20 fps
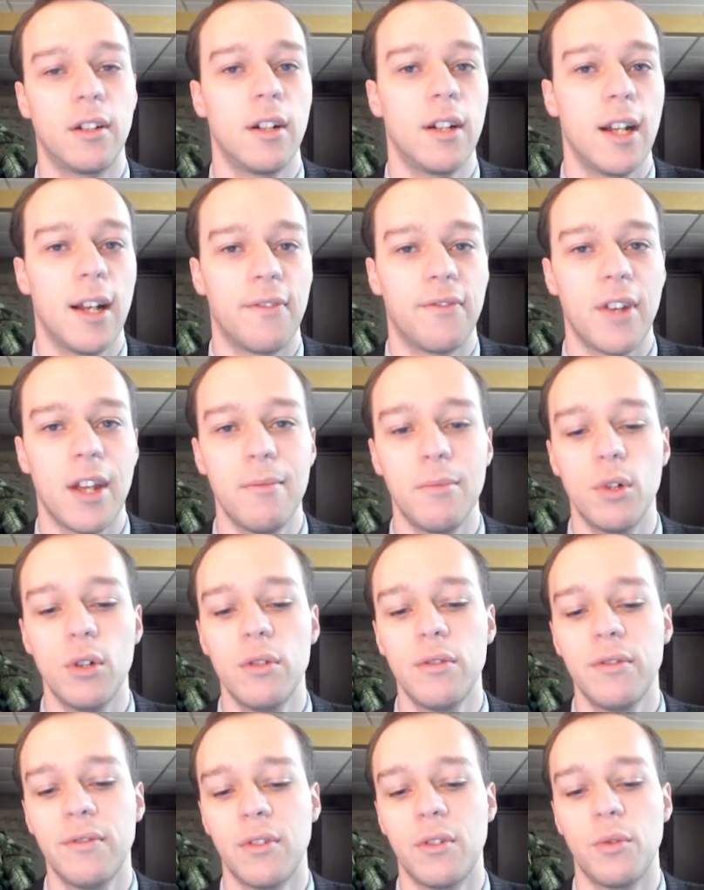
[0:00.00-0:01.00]
If they
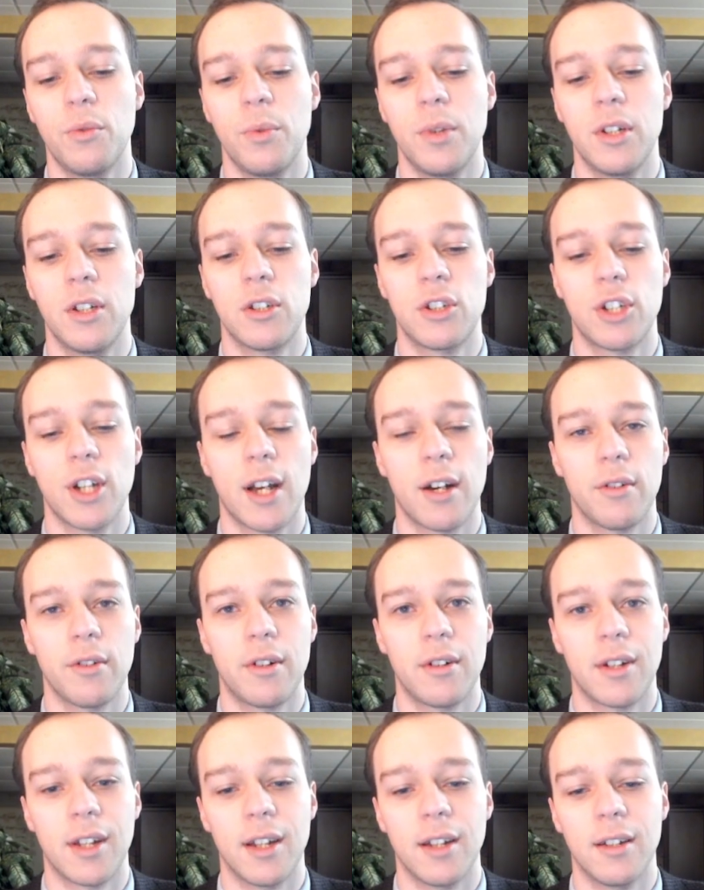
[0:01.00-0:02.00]
move, we just shadow
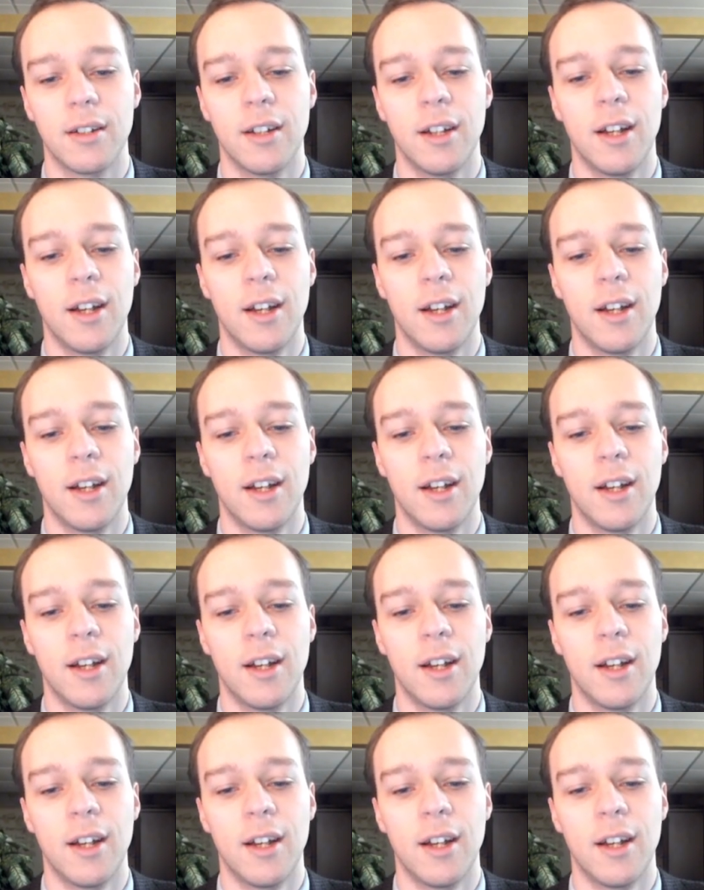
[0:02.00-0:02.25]
their king.